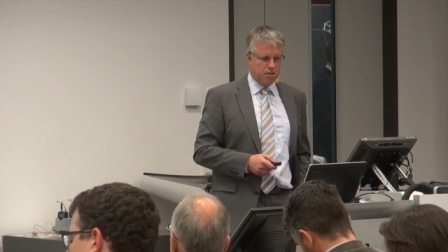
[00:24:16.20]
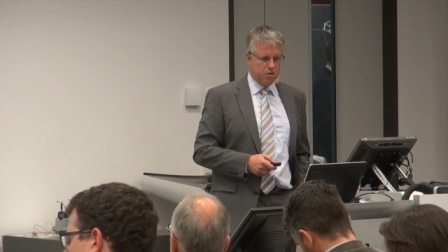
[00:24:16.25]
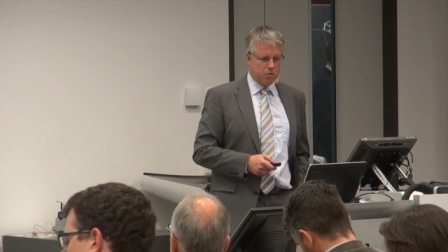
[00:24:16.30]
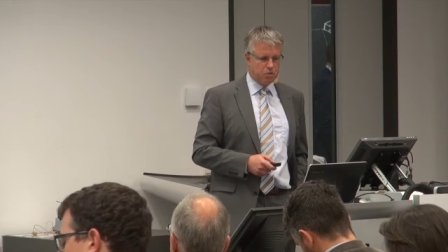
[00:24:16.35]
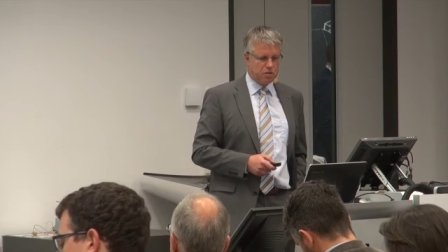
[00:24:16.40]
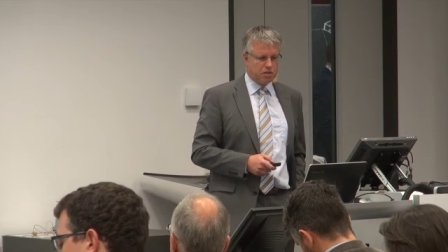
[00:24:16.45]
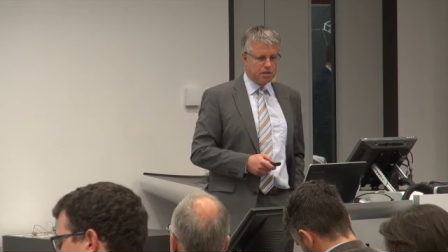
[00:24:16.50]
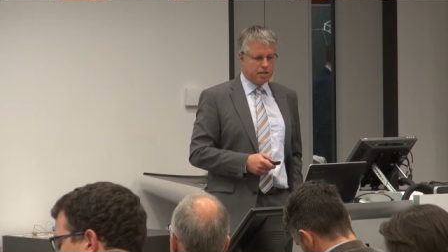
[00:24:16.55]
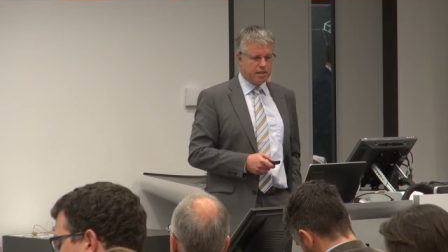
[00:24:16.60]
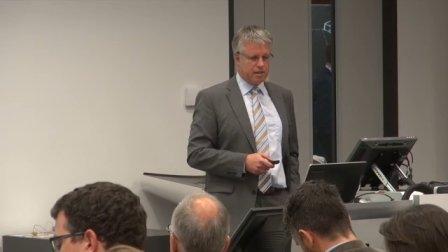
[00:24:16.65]

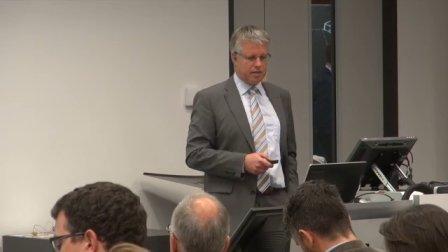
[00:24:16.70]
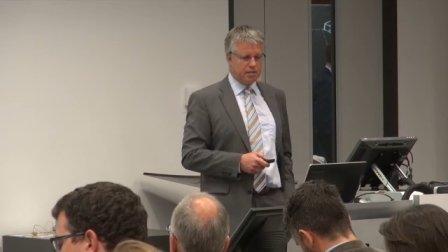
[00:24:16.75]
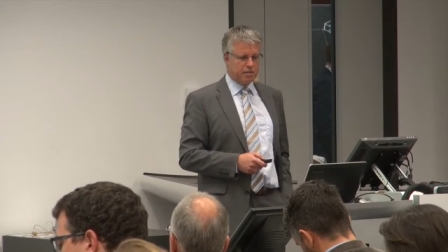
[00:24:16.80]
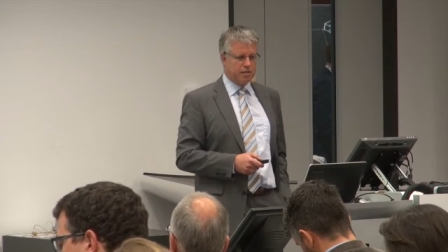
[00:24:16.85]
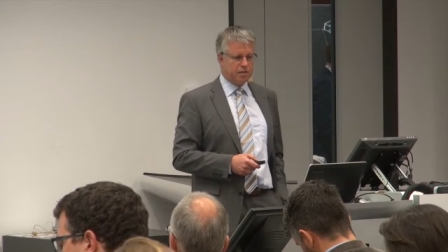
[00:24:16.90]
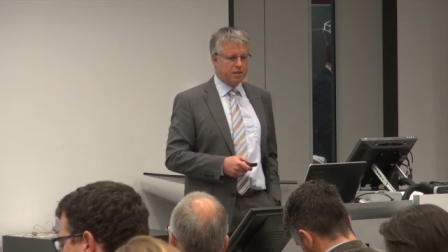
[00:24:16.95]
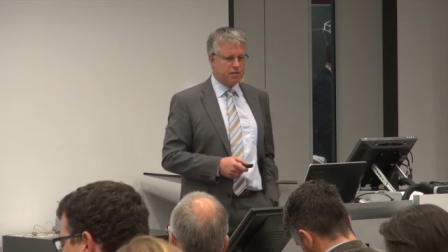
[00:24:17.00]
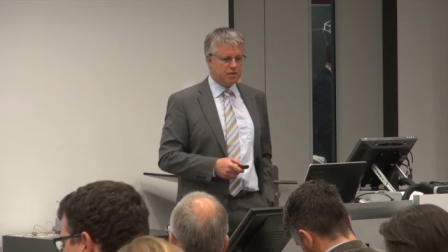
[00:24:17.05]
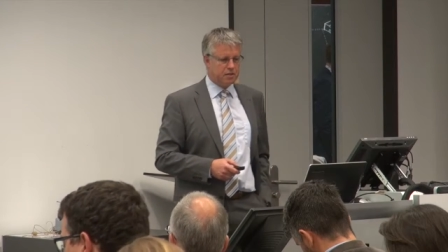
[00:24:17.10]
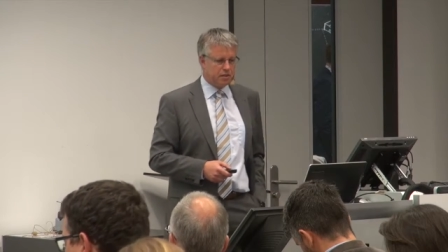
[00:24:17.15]
use case
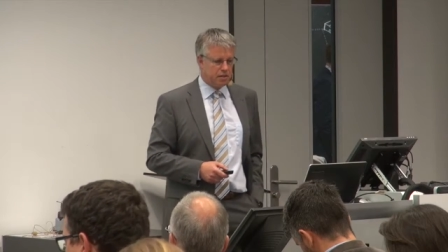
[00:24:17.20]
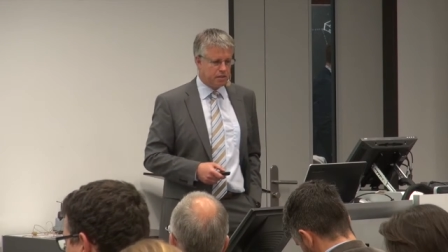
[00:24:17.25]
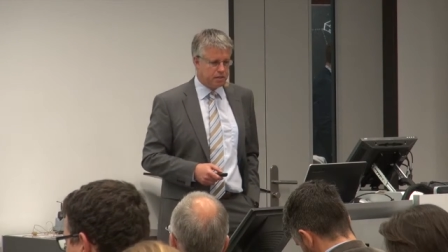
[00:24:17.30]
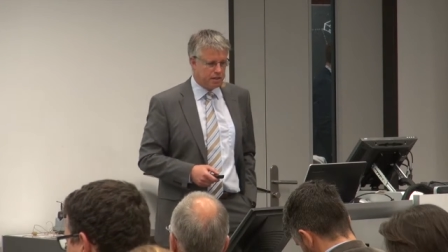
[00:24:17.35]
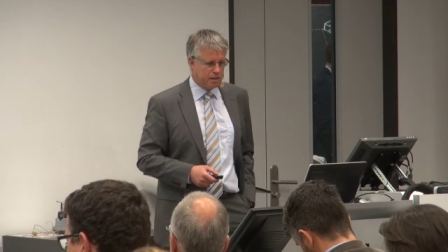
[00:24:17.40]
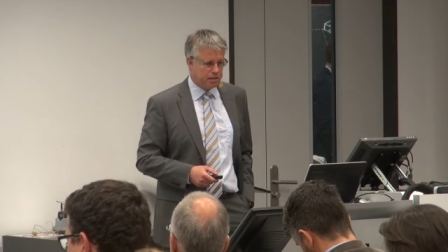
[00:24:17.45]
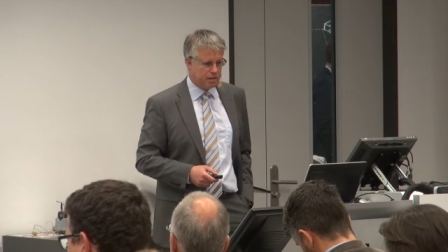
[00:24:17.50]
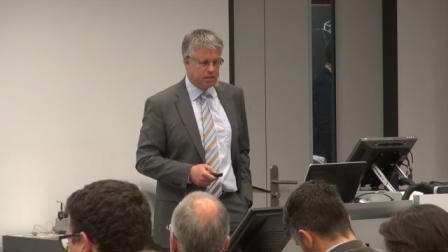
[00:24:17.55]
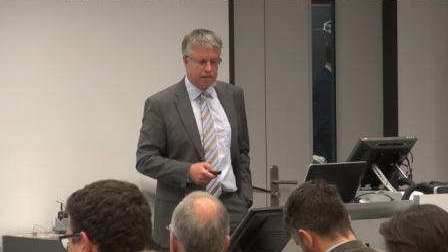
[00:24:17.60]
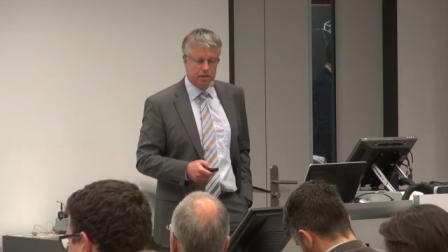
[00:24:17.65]
here is
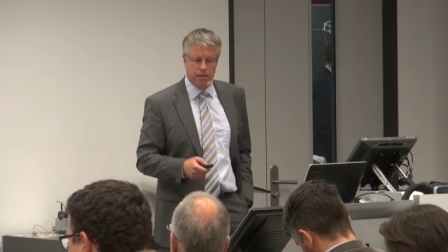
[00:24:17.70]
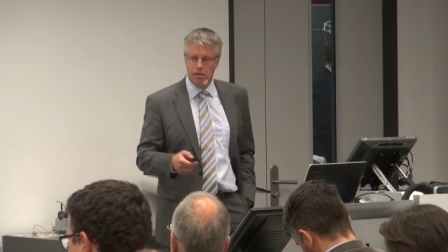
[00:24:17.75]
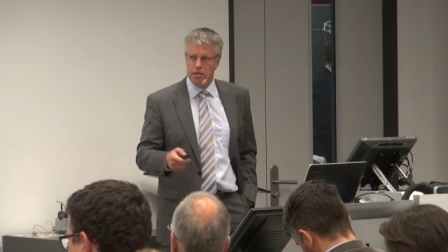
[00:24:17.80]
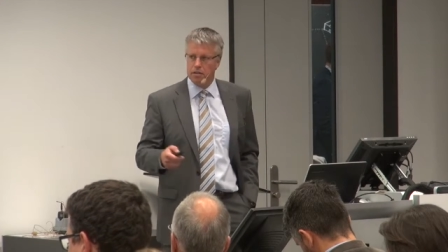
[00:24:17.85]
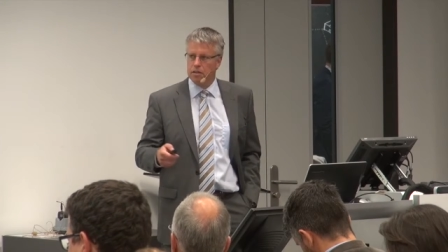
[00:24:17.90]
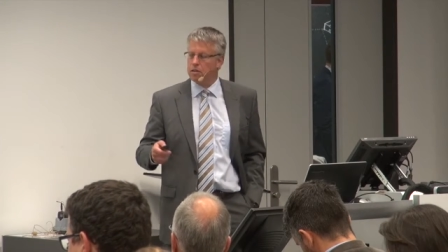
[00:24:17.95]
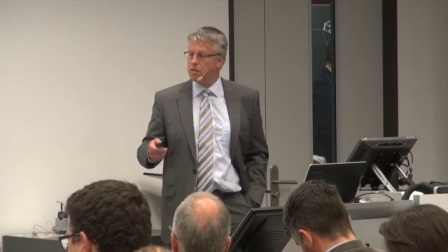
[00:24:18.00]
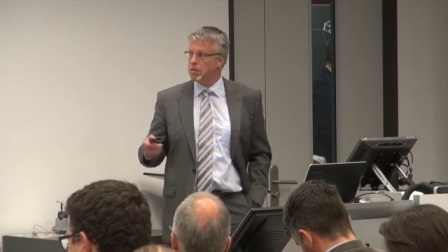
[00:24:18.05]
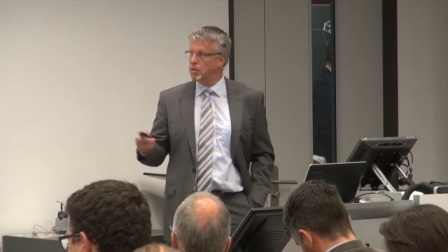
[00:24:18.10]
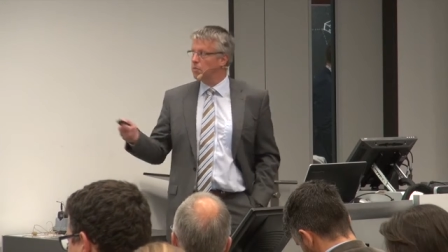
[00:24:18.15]
that
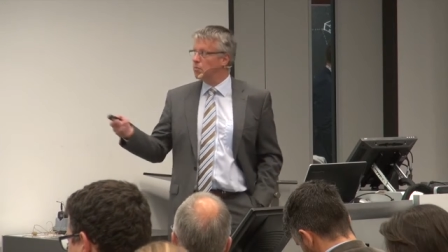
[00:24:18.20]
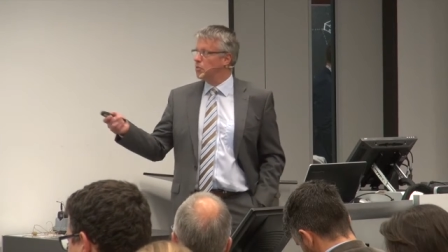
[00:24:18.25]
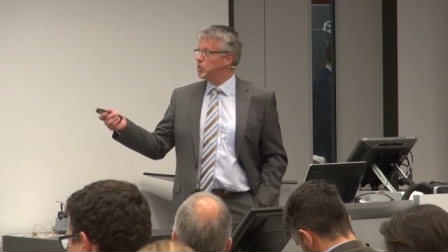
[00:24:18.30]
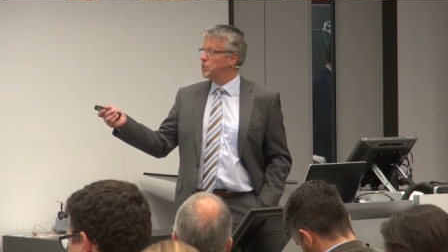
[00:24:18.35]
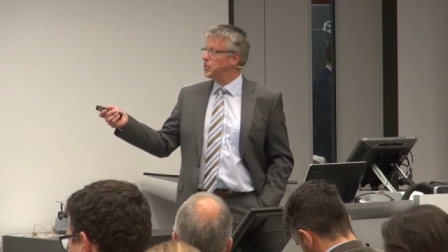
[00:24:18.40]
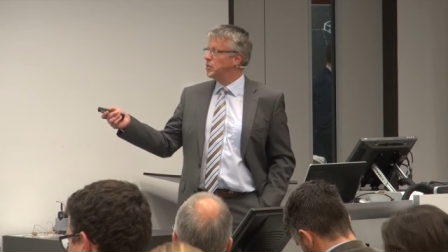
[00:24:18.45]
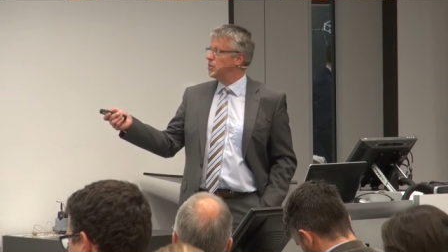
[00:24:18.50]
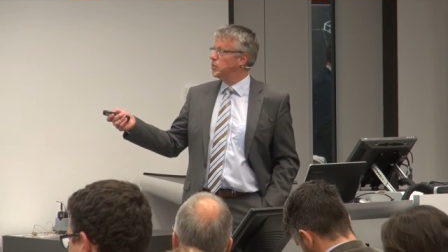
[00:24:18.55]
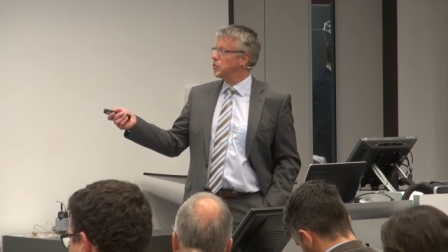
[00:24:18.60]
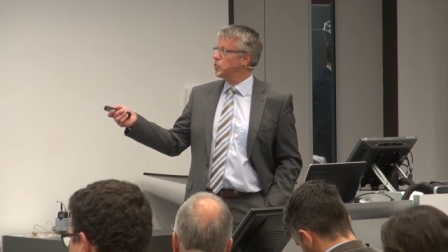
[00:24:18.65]
either the
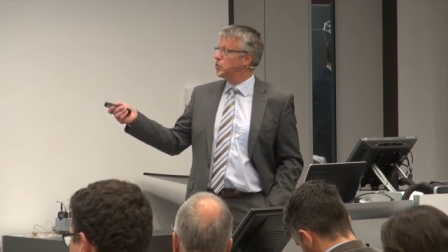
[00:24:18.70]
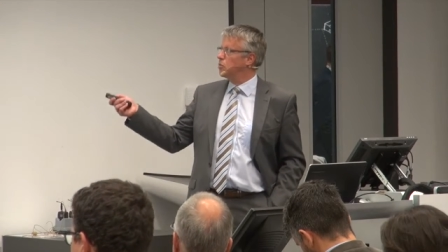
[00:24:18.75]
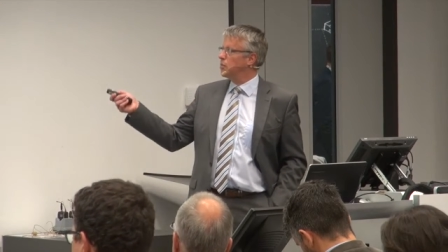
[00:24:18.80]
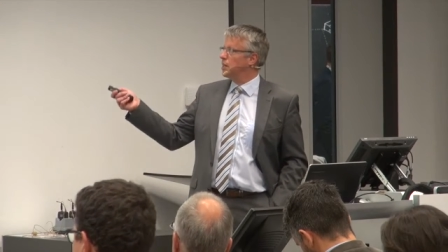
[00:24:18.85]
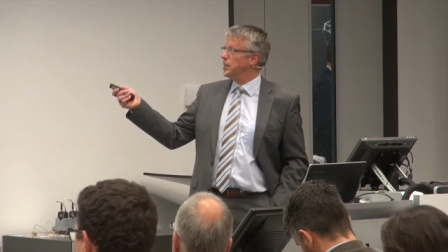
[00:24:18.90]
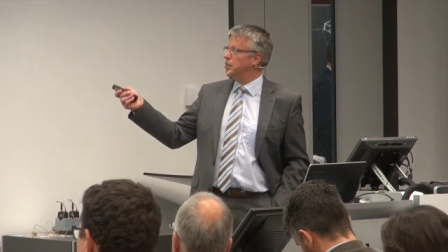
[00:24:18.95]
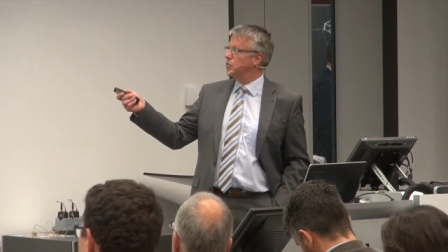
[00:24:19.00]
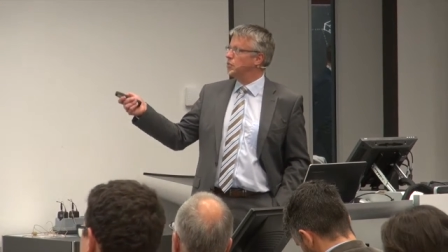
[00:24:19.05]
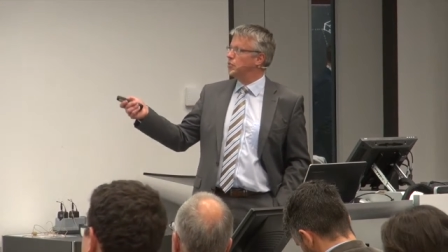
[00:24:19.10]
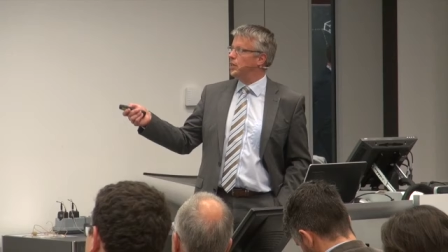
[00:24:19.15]
machine tool
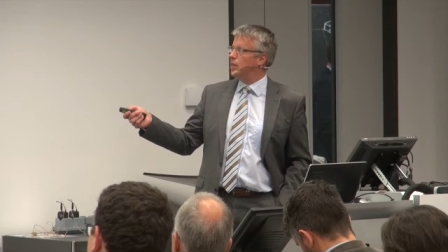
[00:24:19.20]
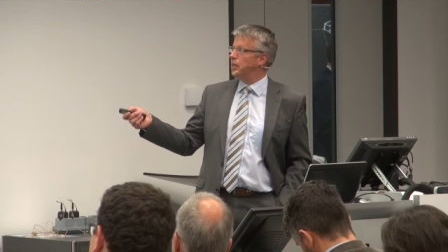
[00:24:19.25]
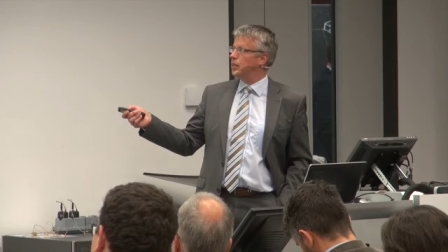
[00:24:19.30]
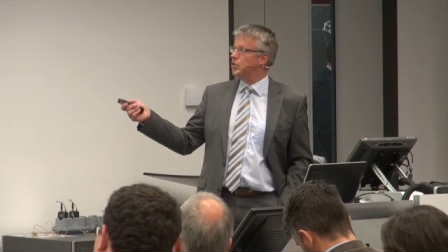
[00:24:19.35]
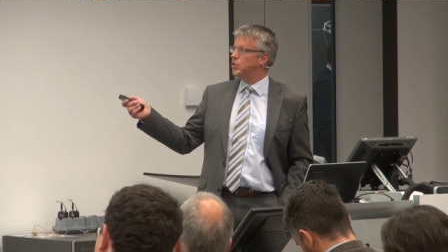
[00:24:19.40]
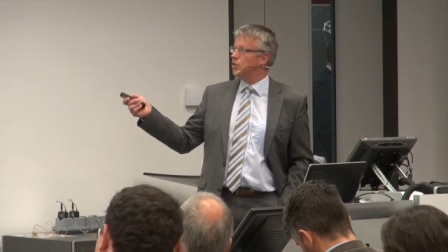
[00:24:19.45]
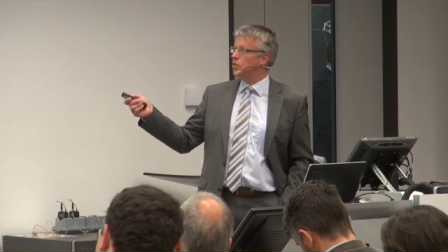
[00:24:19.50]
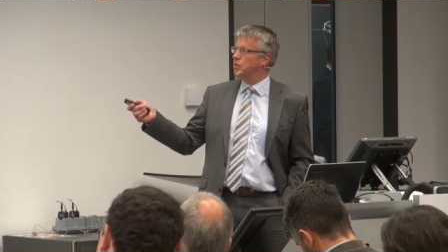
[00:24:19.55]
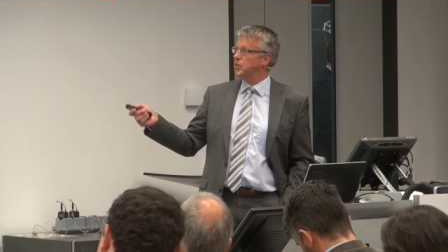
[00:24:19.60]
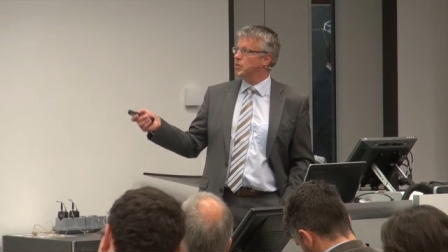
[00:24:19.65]

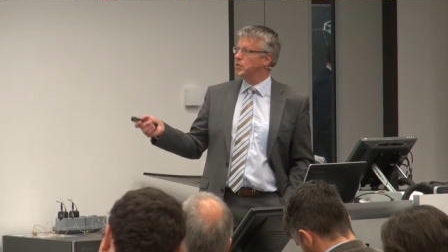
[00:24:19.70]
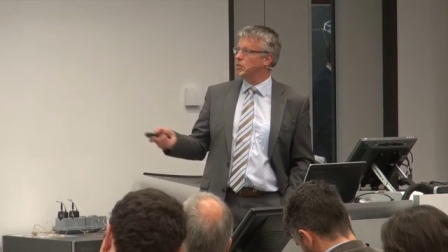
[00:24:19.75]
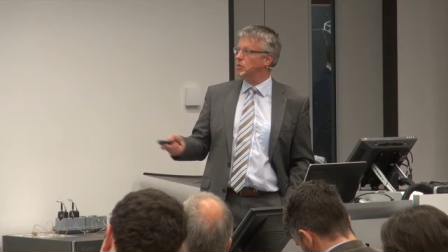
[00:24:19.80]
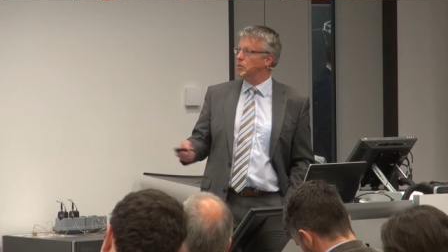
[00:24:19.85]
manufacturers